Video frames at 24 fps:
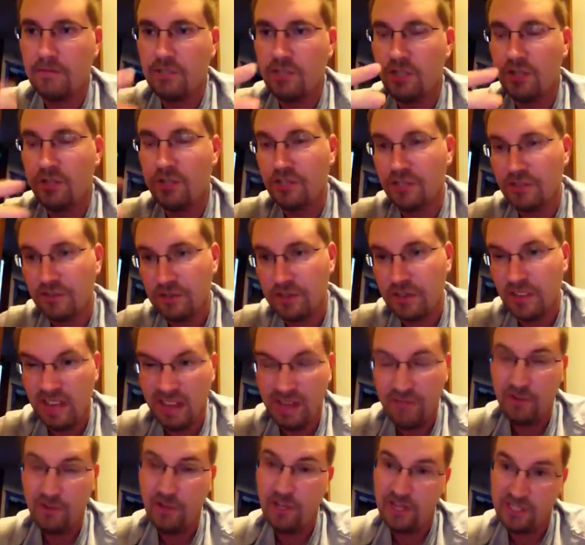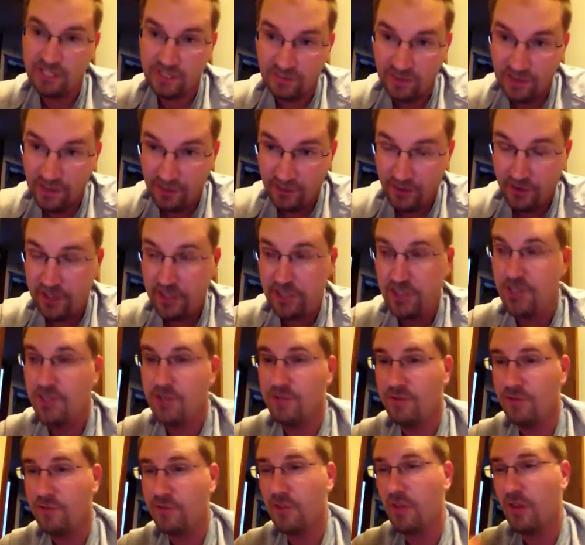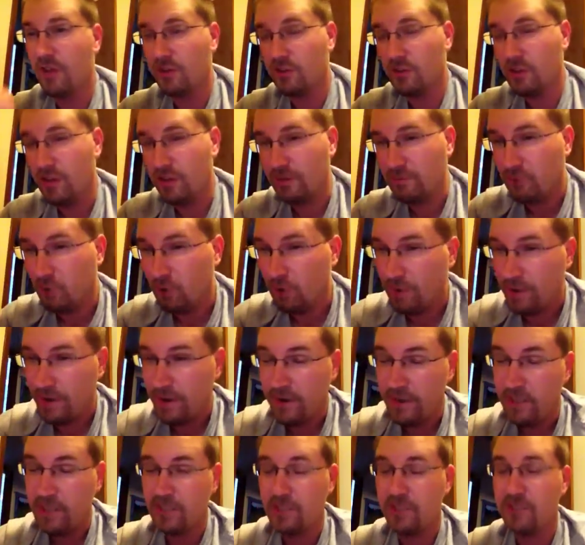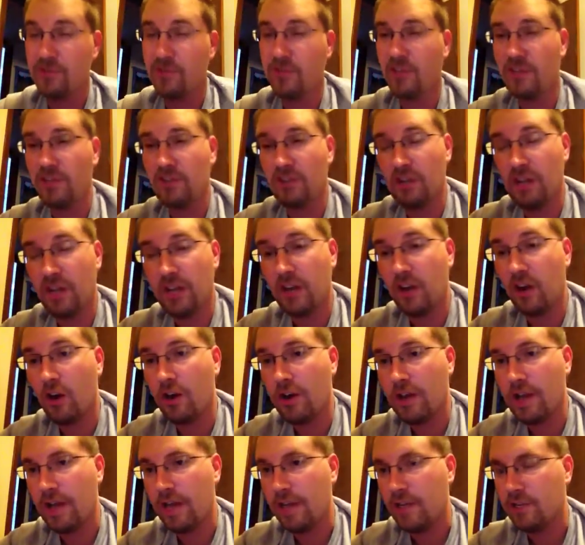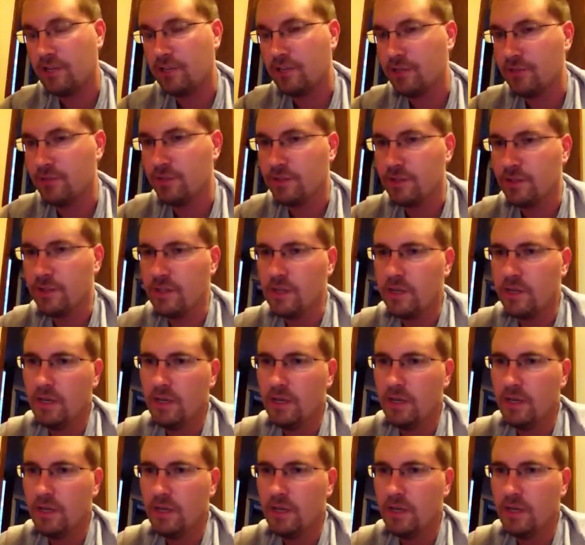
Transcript: you know, generally they have lots of other issues, underlying pulmonary issues, underlying cardiac issues,